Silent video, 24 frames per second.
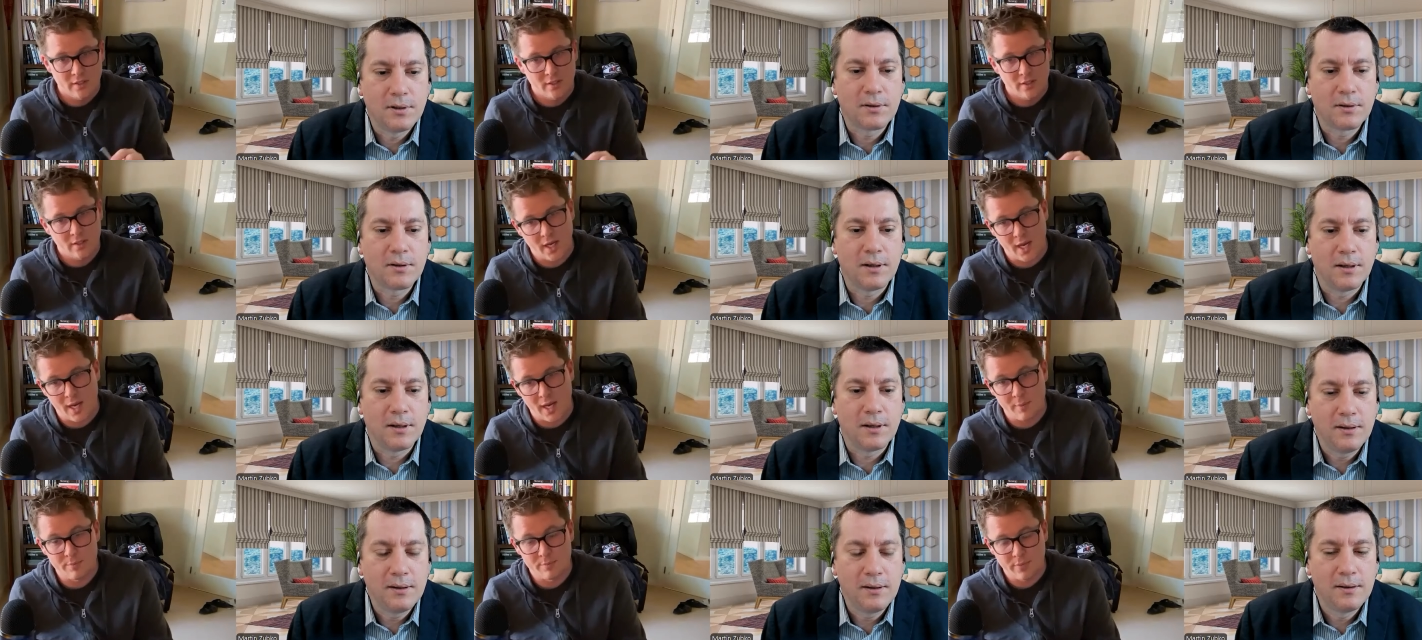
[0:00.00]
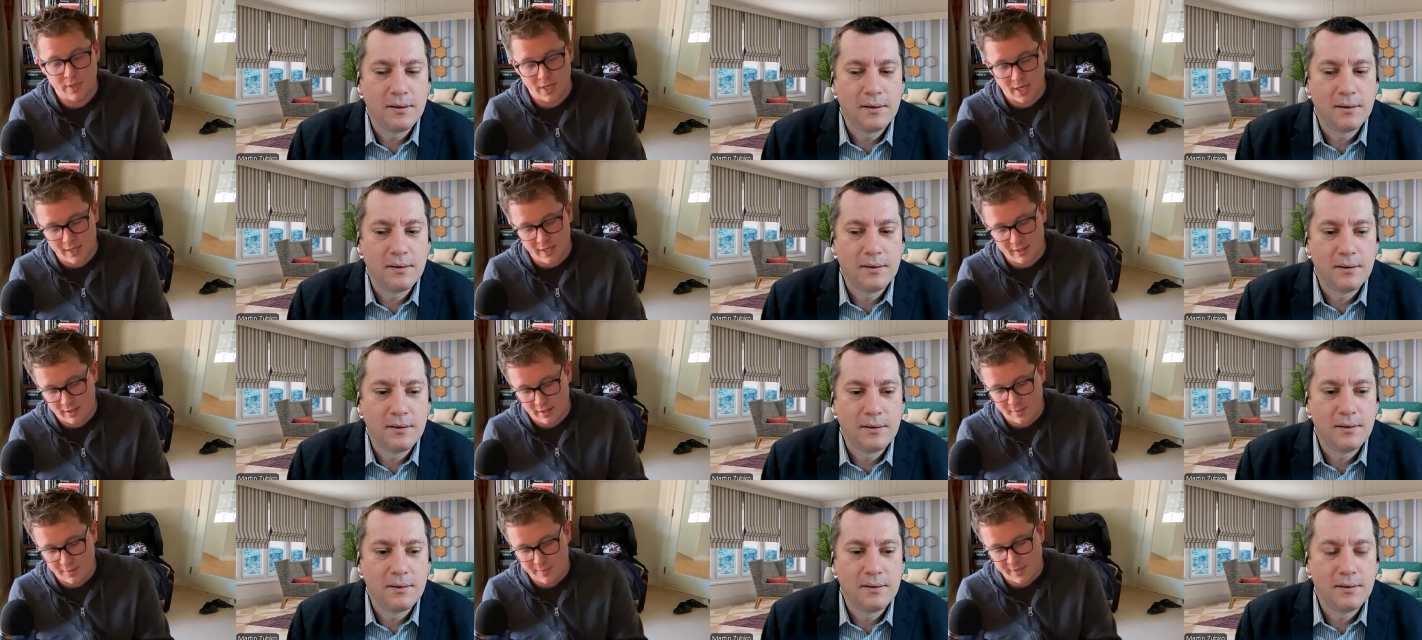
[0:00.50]
Speaker 1: Okay.
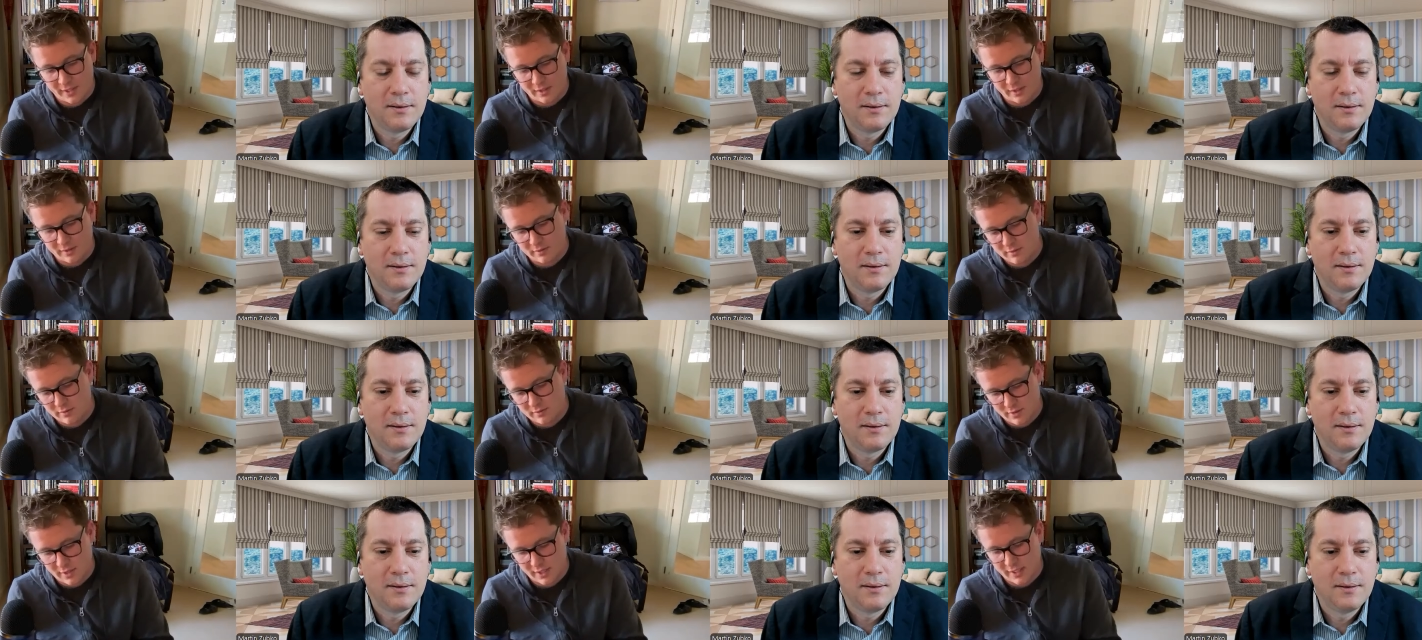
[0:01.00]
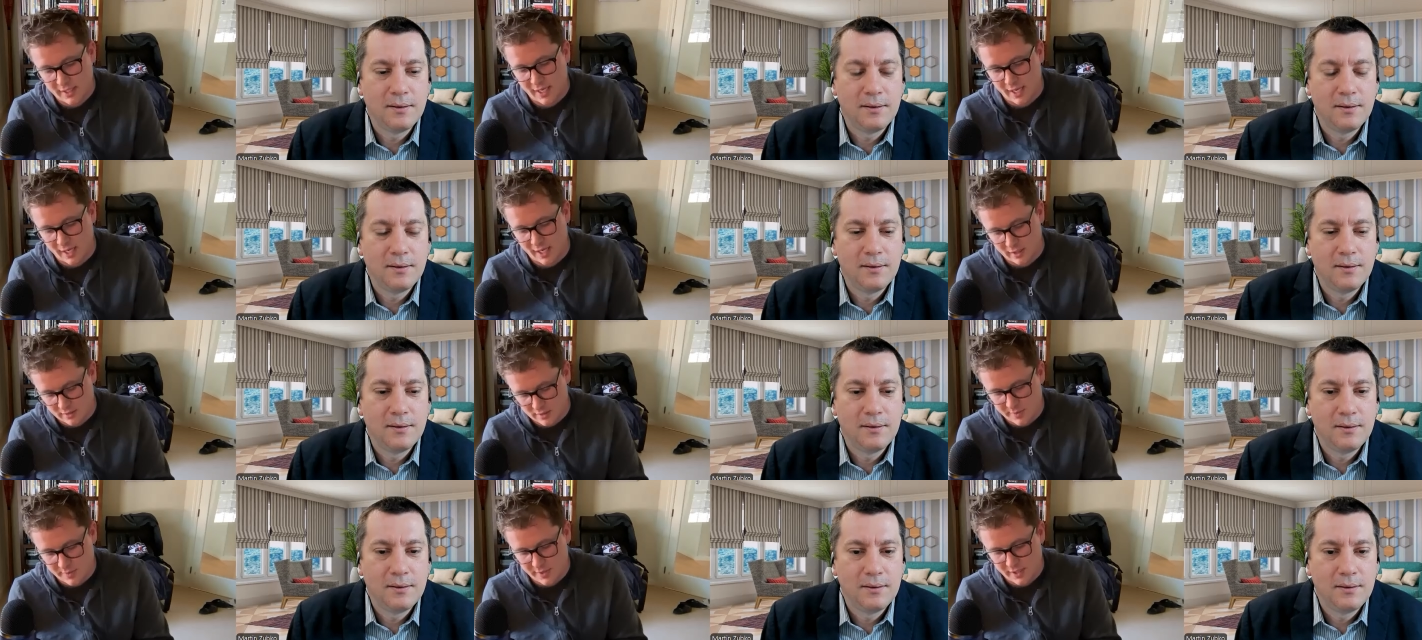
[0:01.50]
I, I mean,
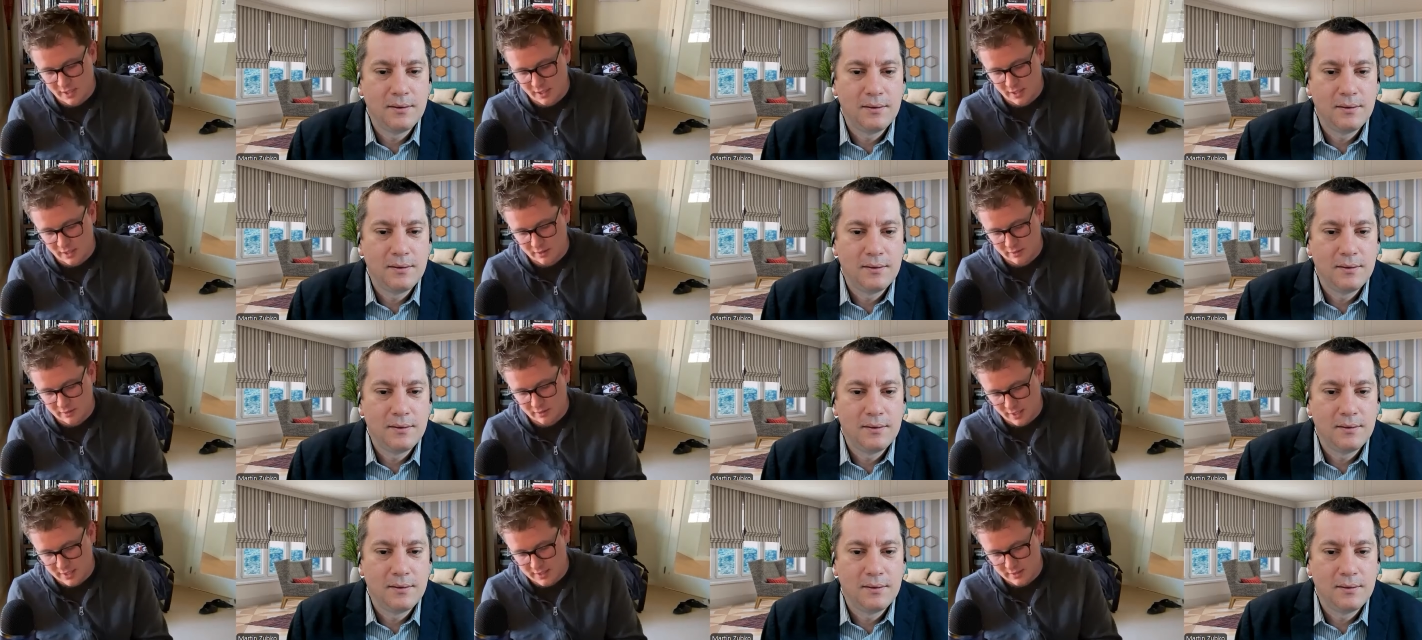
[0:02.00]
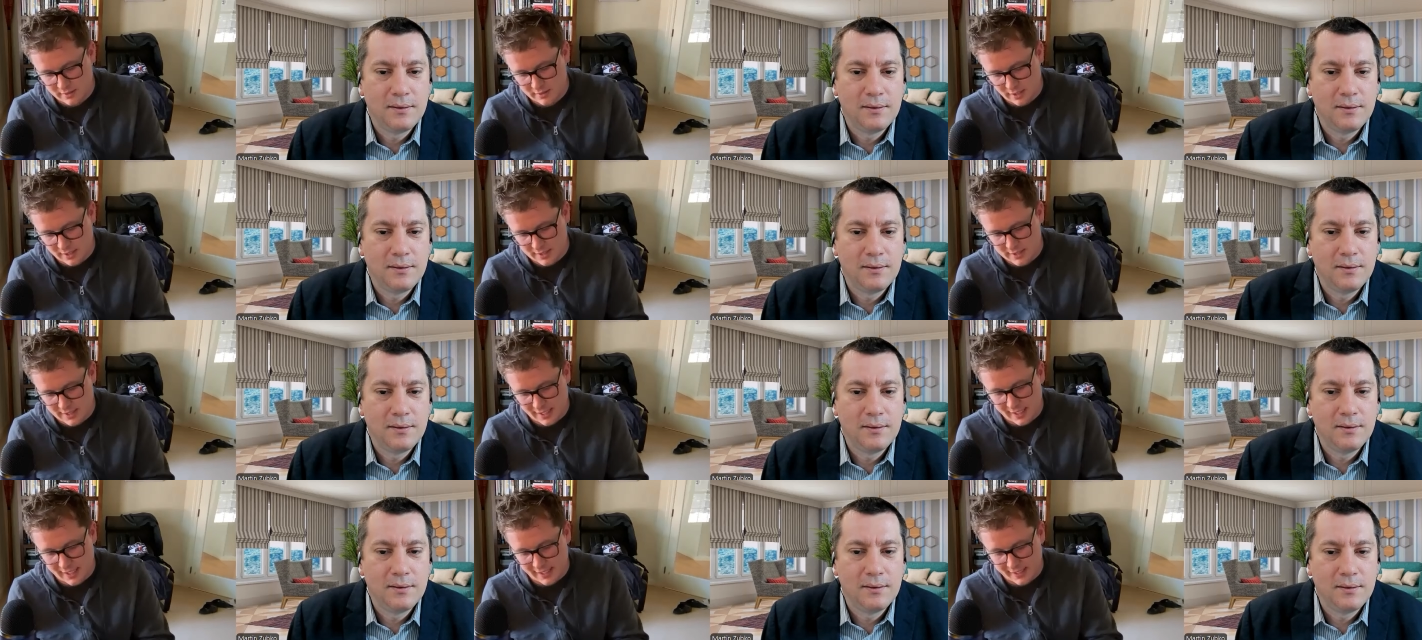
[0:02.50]
again, speaking as, as
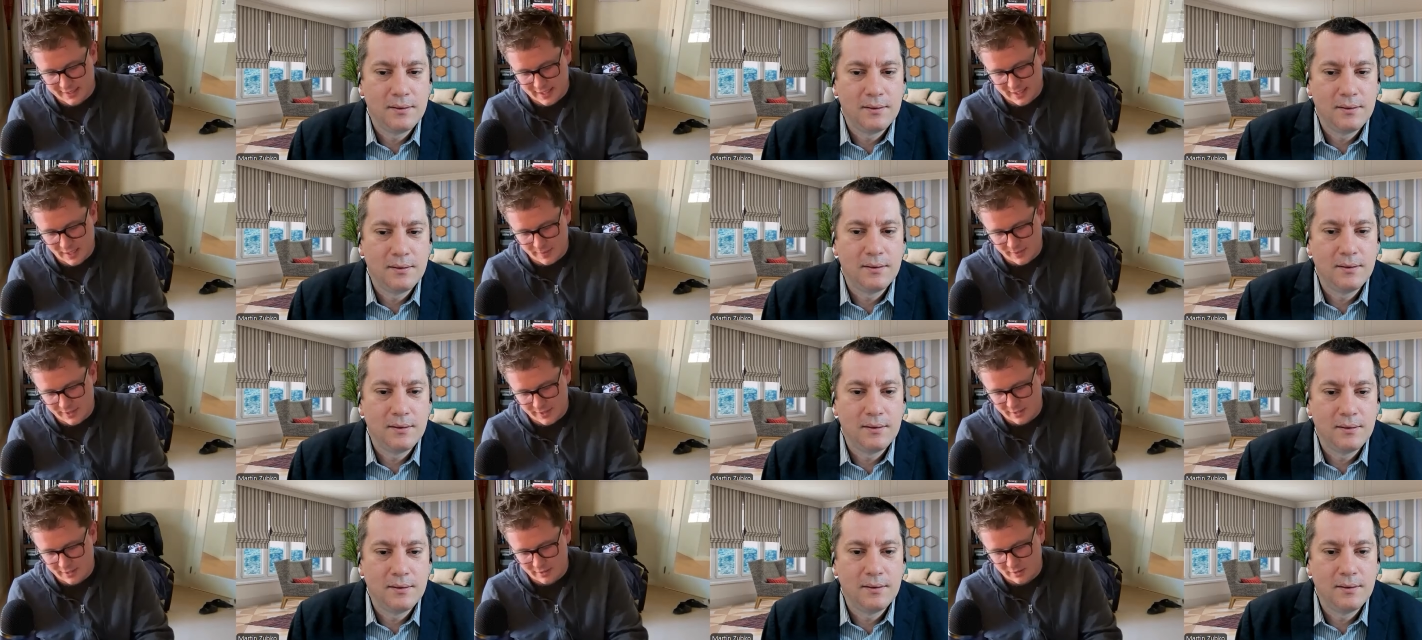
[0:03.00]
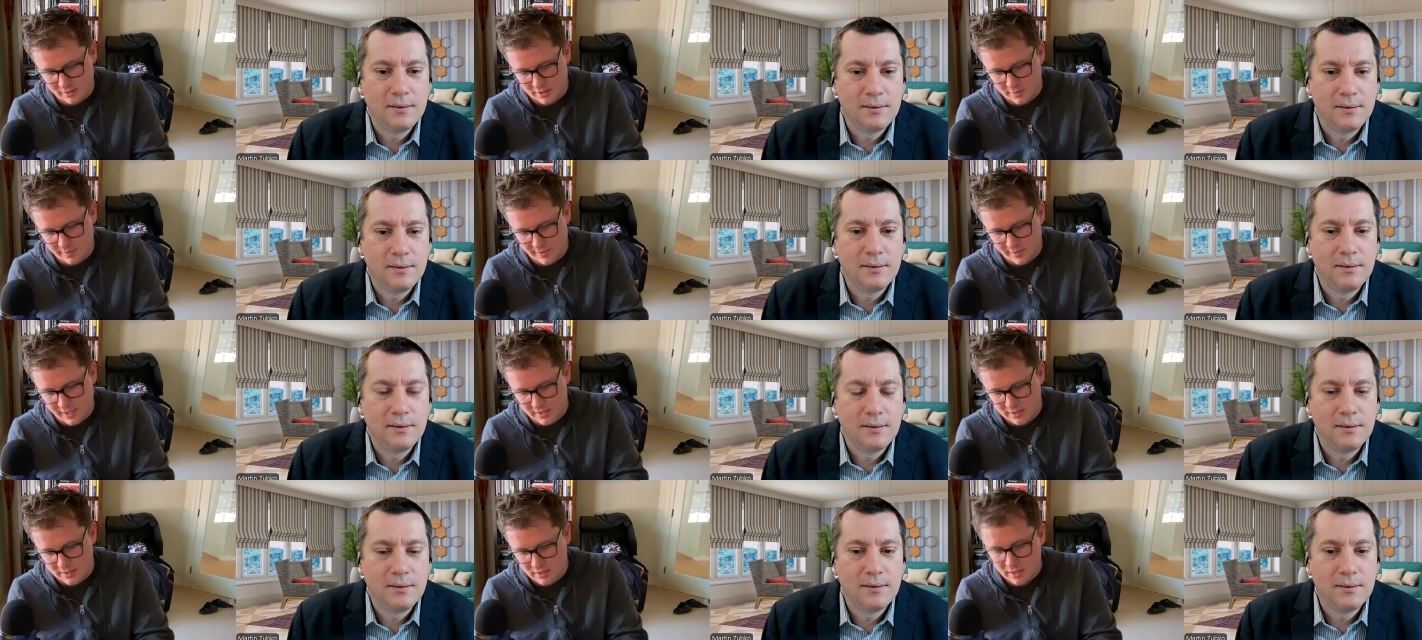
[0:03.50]
an academic in the
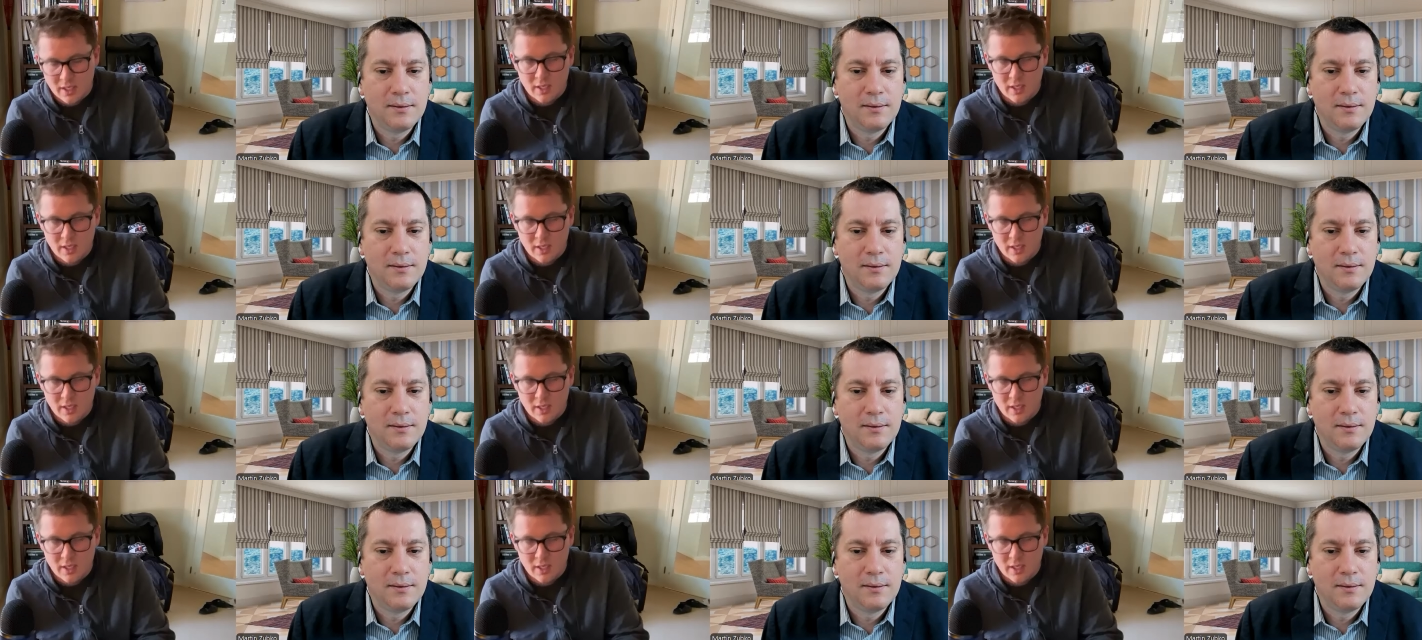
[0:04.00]
space,